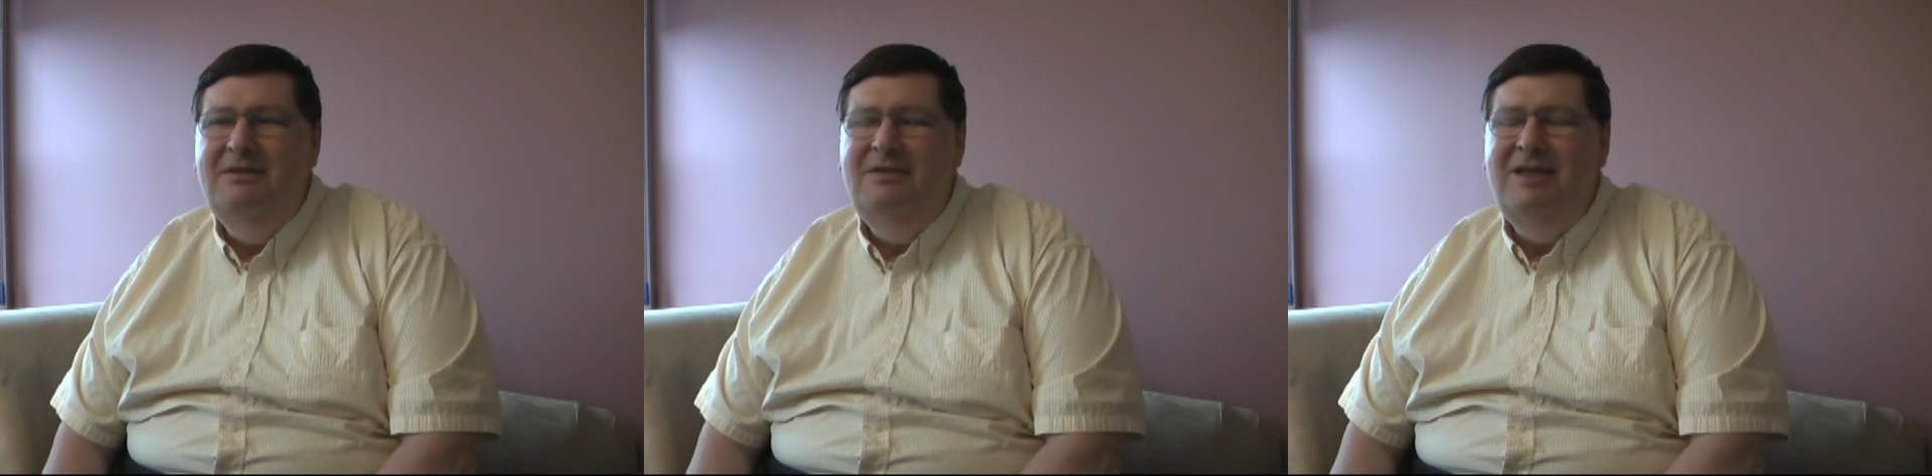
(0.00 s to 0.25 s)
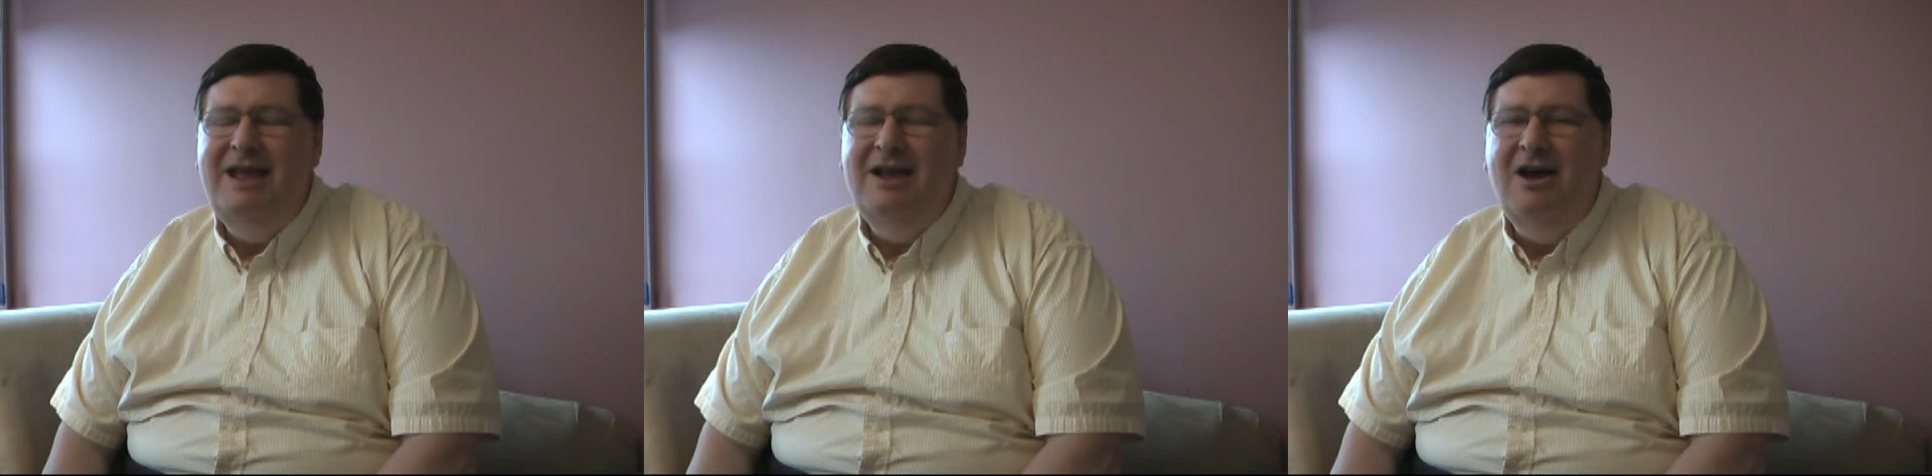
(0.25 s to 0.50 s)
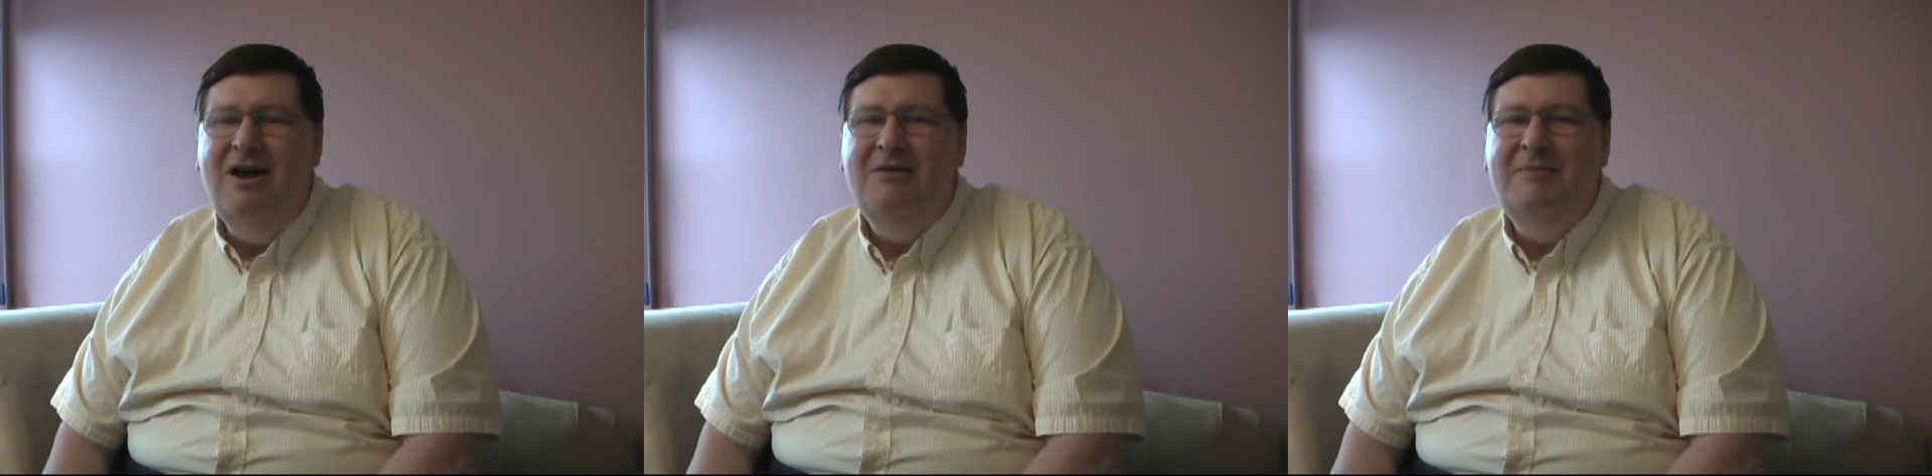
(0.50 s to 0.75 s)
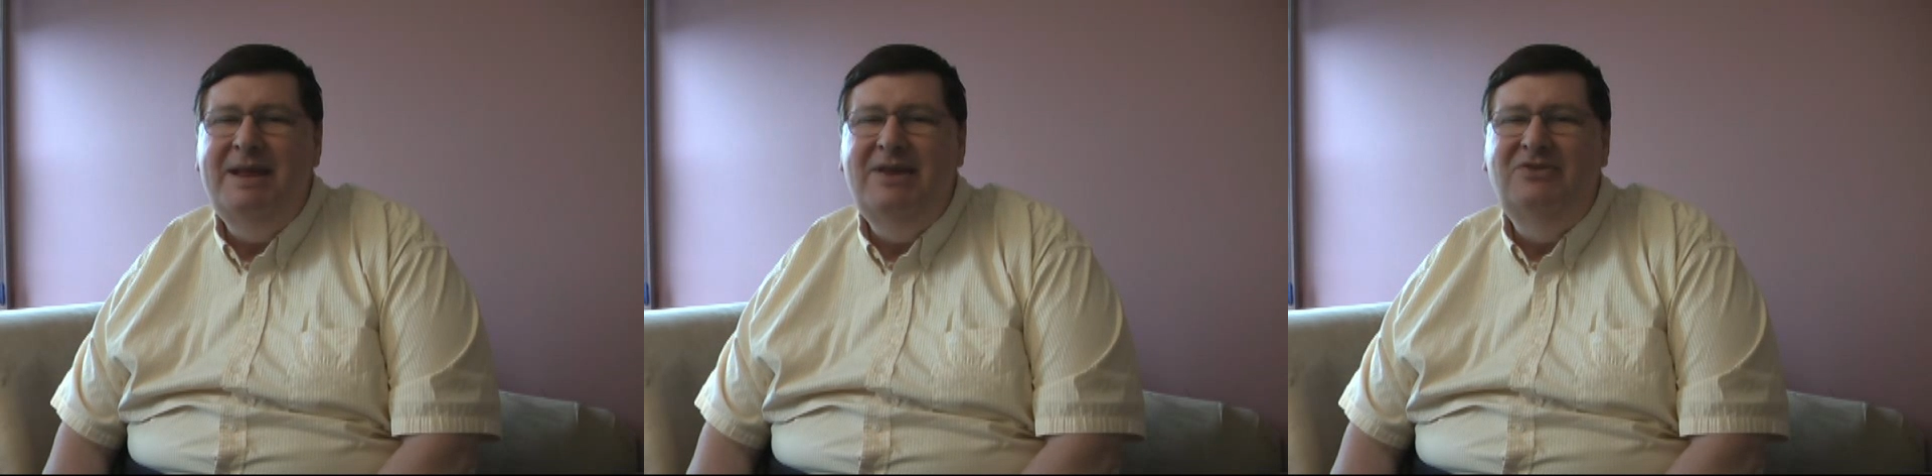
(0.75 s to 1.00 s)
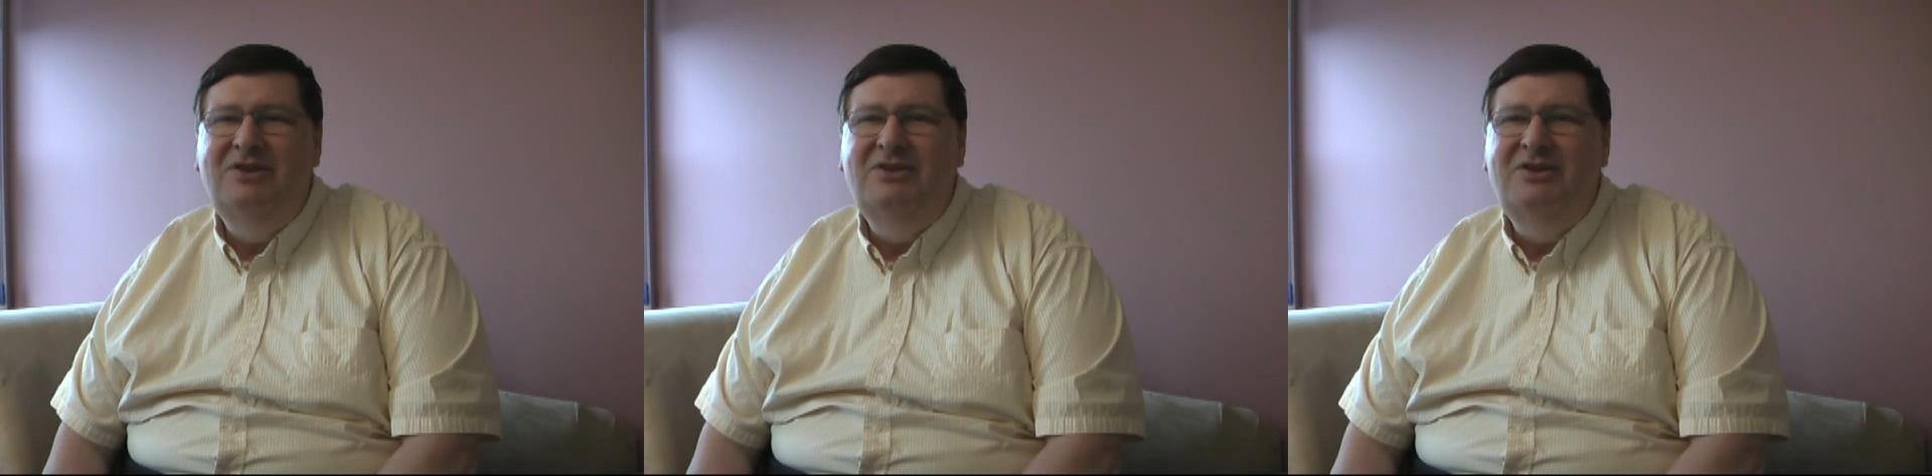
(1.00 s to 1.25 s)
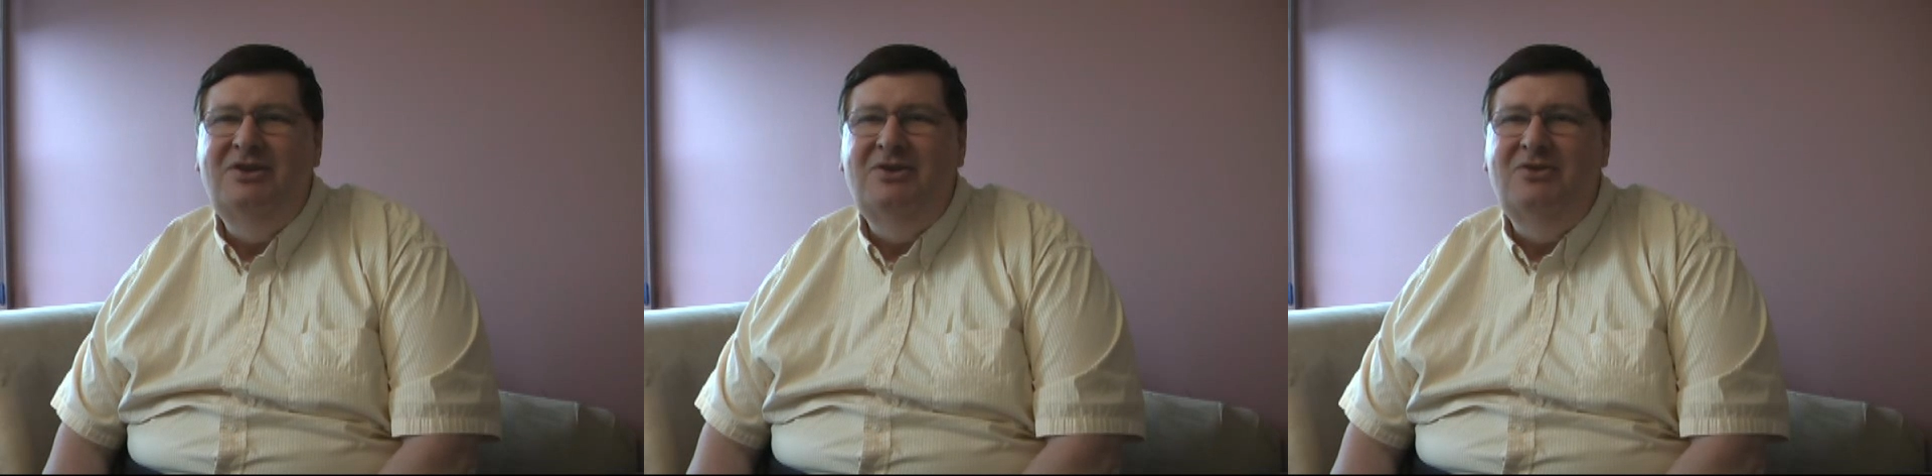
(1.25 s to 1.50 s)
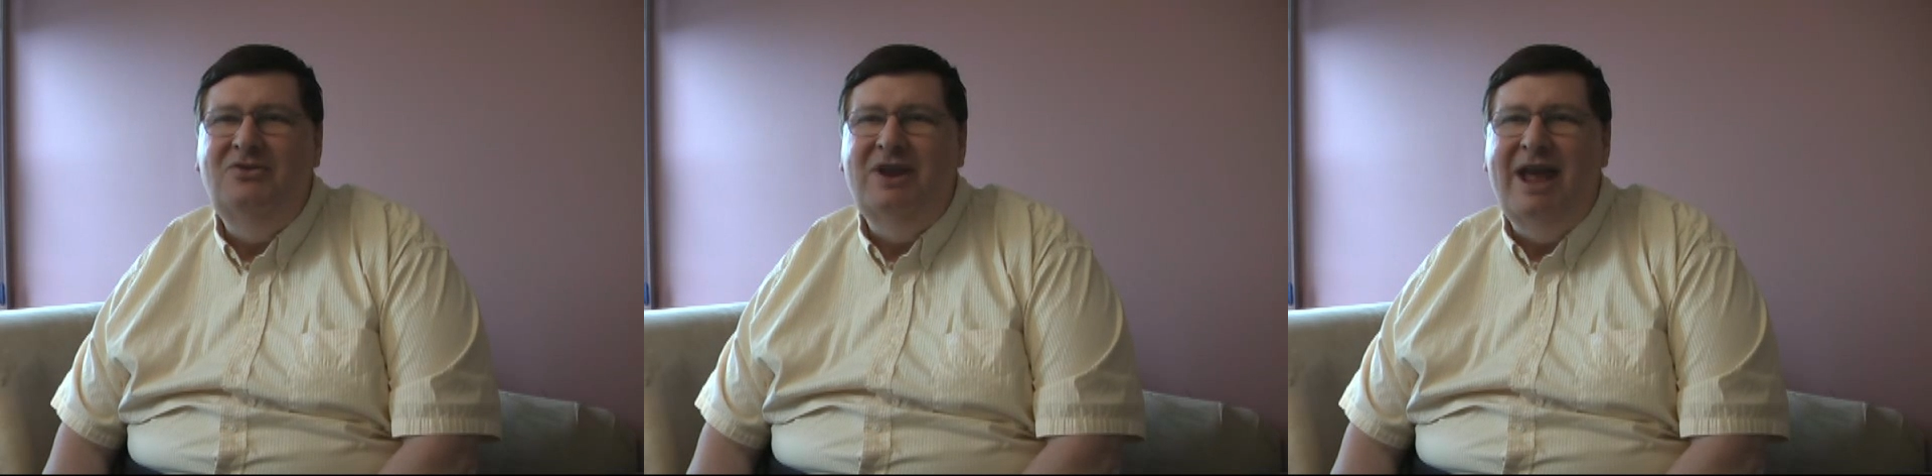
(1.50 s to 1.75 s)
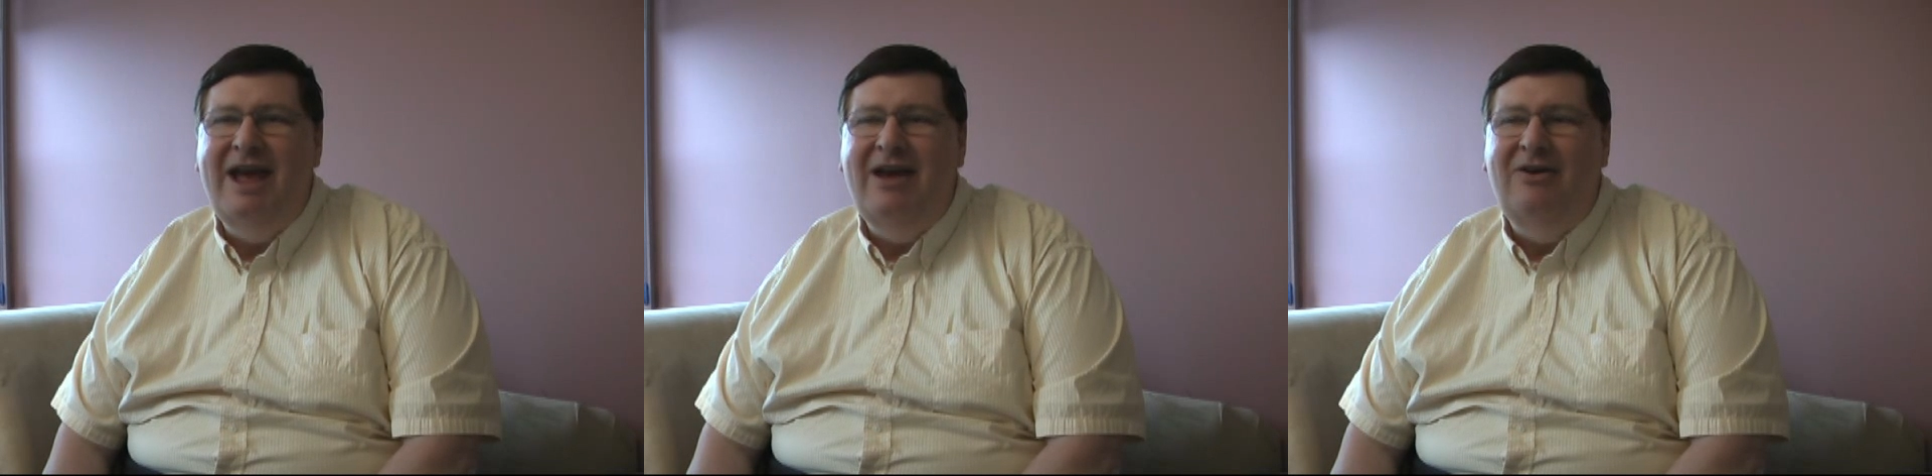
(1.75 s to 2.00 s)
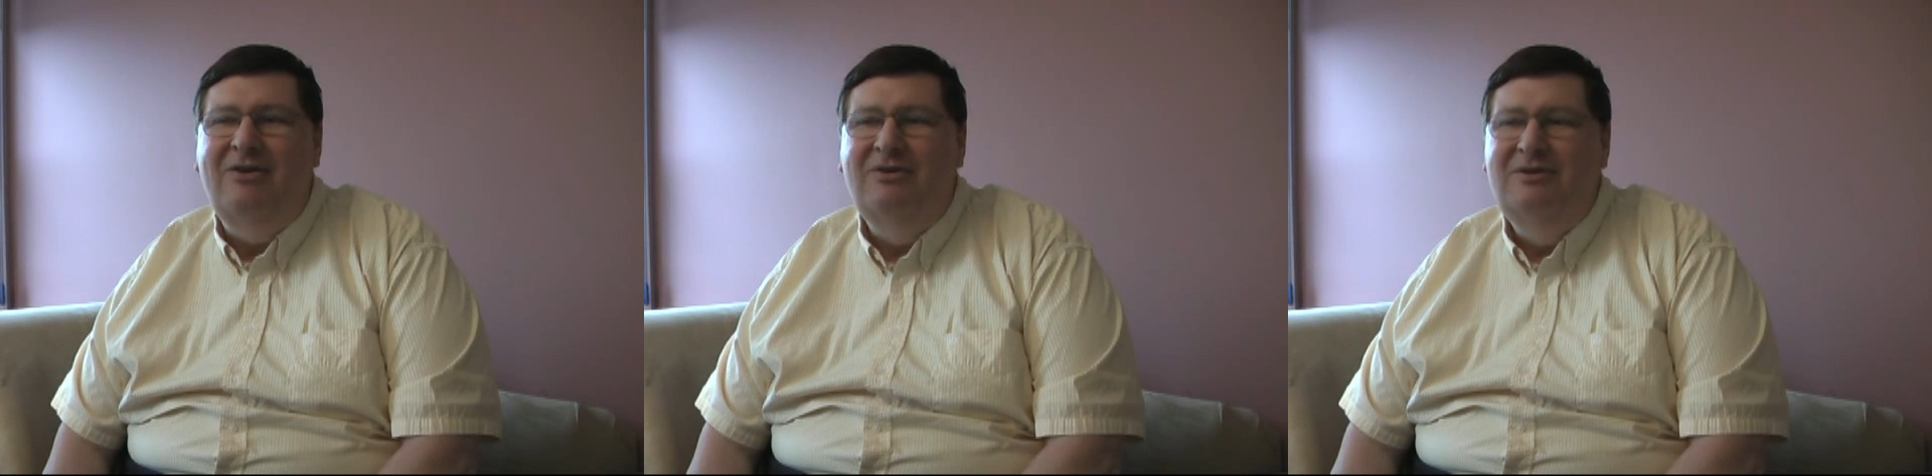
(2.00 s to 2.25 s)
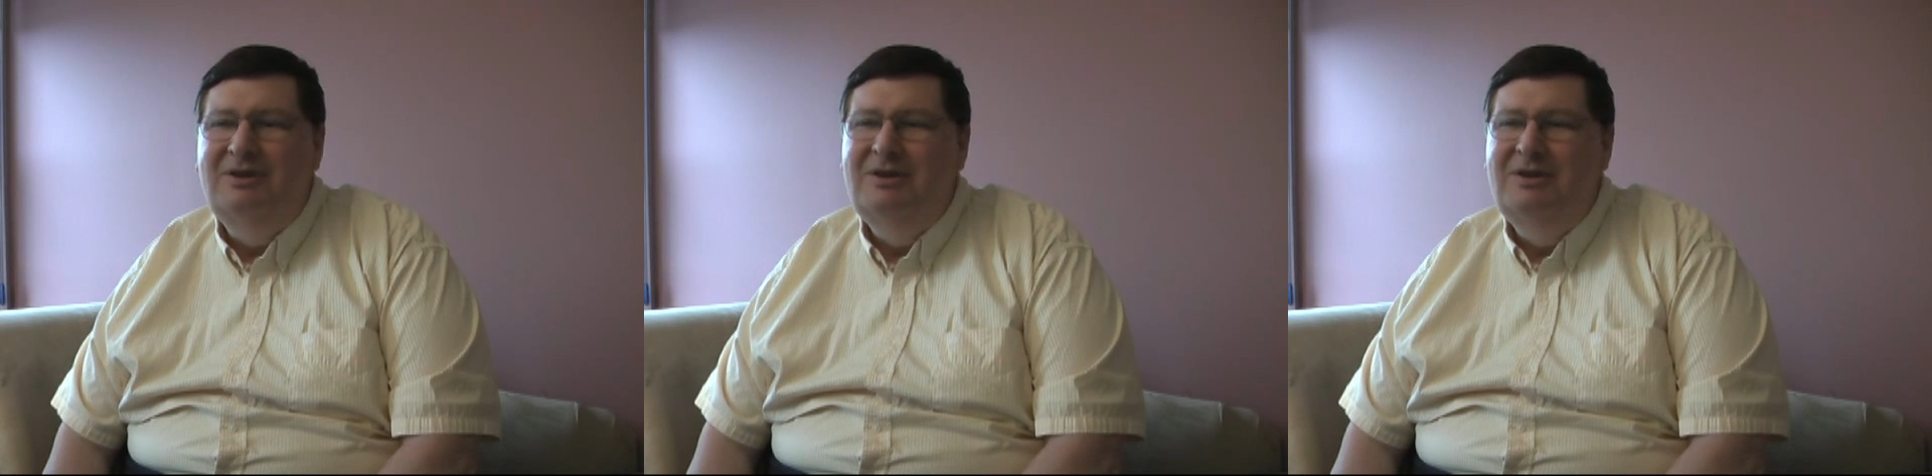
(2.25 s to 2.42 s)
The economy is in the news now.